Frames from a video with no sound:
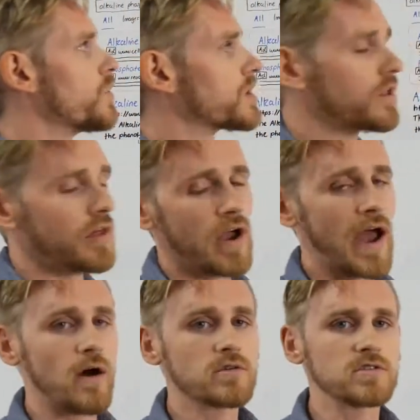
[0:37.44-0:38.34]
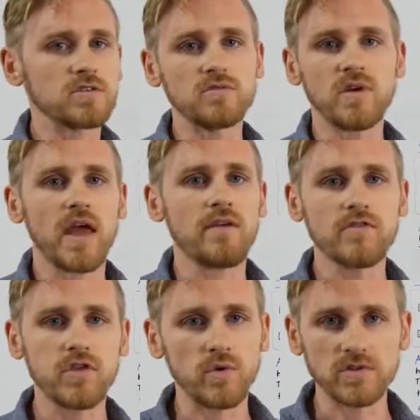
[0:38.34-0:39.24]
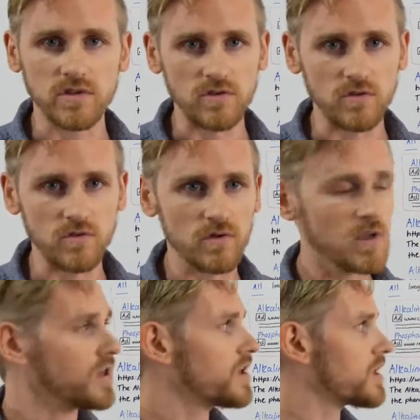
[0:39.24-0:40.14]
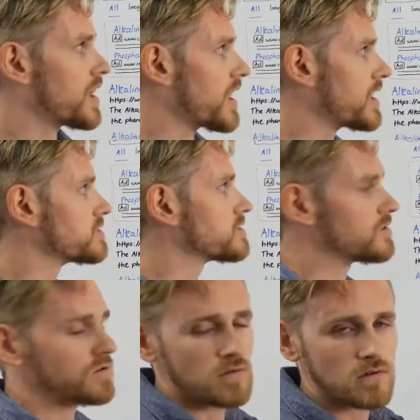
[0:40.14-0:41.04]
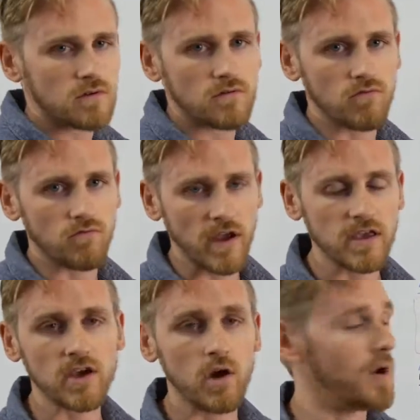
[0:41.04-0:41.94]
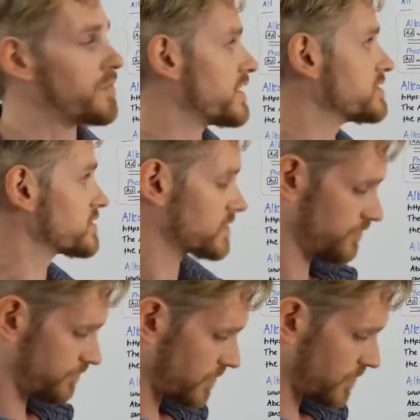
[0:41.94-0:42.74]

we're going to know how to influence Google into ranking our web pages.